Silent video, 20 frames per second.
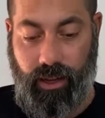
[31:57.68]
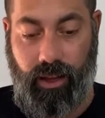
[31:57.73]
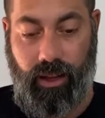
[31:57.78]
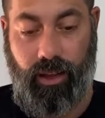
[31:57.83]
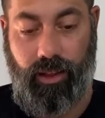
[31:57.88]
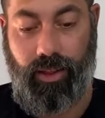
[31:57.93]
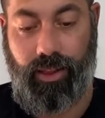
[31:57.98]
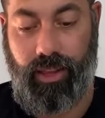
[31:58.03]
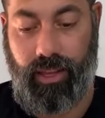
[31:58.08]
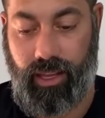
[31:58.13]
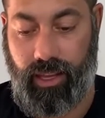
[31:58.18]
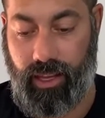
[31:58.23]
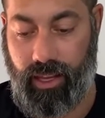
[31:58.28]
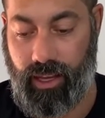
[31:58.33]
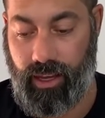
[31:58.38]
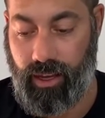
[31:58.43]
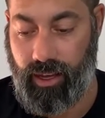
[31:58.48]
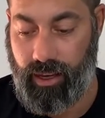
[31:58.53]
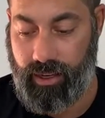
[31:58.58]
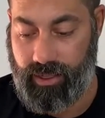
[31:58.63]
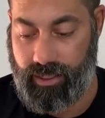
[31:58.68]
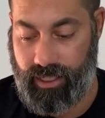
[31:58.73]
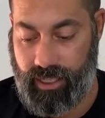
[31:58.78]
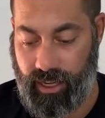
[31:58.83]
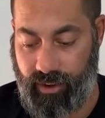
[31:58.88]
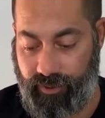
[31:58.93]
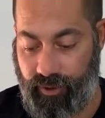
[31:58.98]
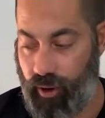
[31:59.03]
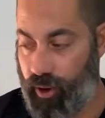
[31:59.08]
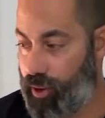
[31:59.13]
the
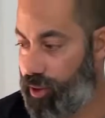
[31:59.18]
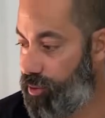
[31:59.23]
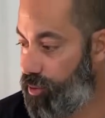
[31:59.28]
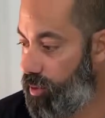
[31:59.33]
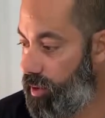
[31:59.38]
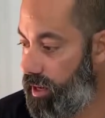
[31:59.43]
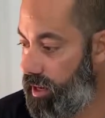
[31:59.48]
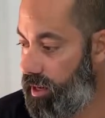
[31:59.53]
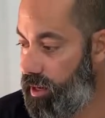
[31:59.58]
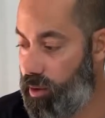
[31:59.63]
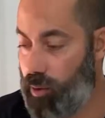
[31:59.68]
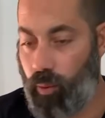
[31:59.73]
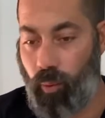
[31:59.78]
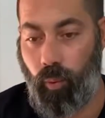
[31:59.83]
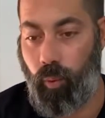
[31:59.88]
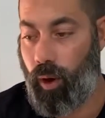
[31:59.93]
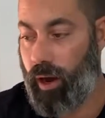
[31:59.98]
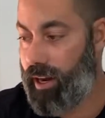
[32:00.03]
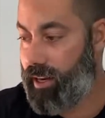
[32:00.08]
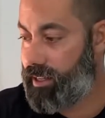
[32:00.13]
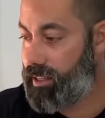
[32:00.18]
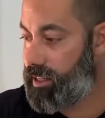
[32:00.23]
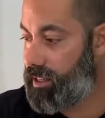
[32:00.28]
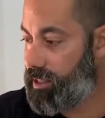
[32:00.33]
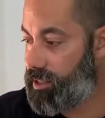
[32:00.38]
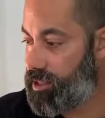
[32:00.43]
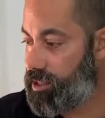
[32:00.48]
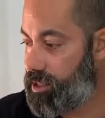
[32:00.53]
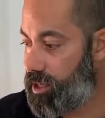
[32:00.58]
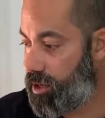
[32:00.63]
DF03
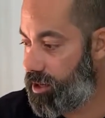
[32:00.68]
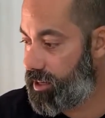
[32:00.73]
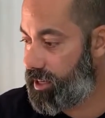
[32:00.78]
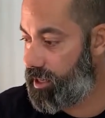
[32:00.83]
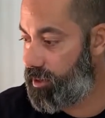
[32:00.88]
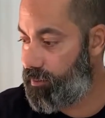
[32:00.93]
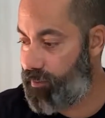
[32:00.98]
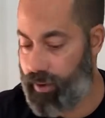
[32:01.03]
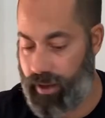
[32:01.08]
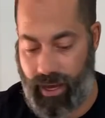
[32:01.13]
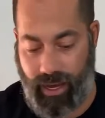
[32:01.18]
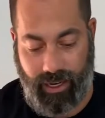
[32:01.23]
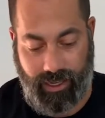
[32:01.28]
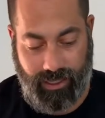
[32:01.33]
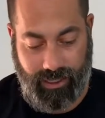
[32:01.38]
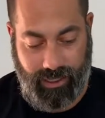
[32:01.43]
White Dark Impact